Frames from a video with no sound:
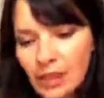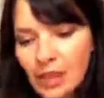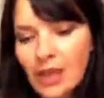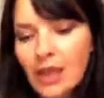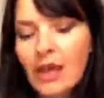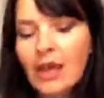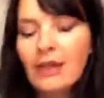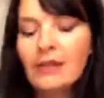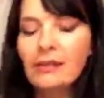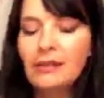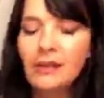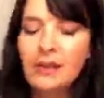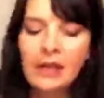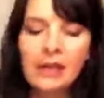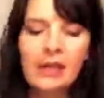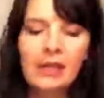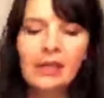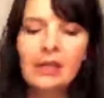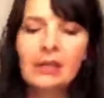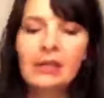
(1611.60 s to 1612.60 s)
And
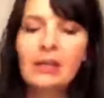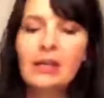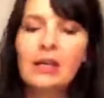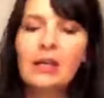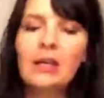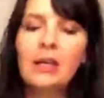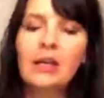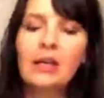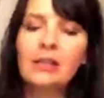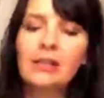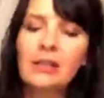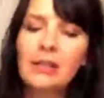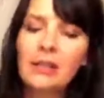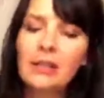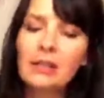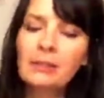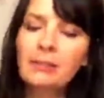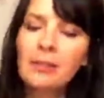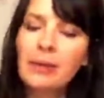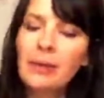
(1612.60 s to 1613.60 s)
they called
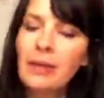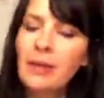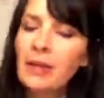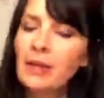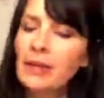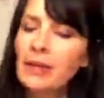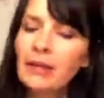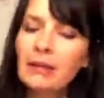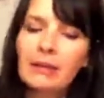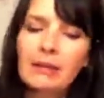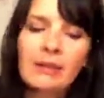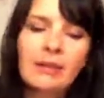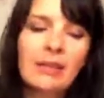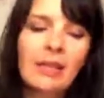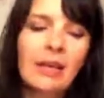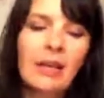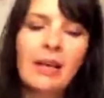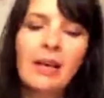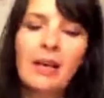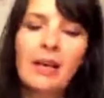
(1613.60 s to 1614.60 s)
it
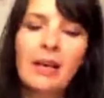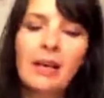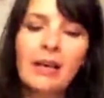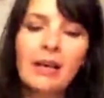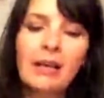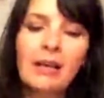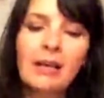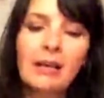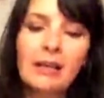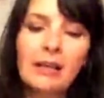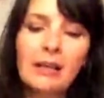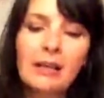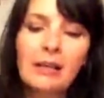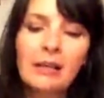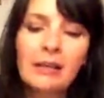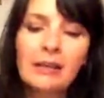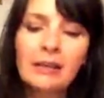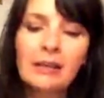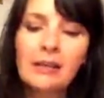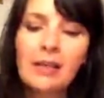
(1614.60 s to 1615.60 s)
paradise,
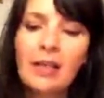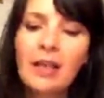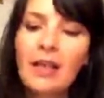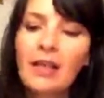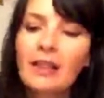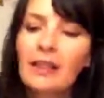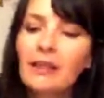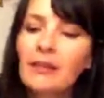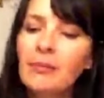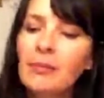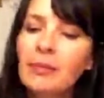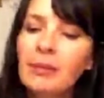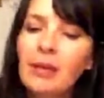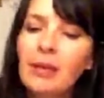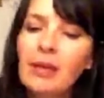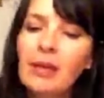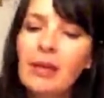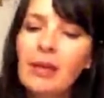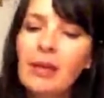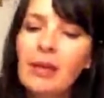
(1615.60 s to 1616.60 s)
the
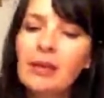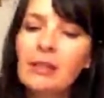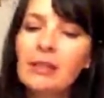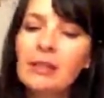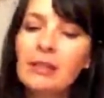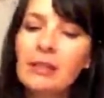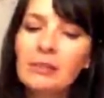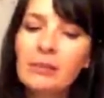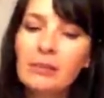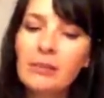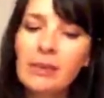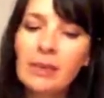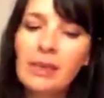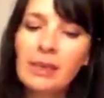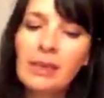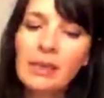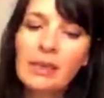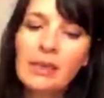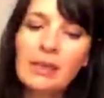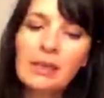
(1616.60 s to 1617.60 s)
place to
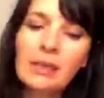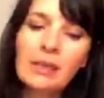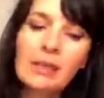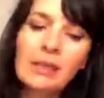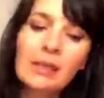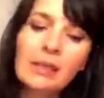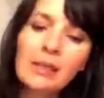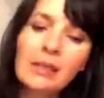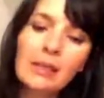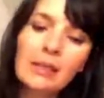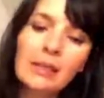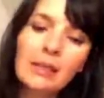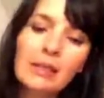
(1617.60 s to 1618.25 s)
be.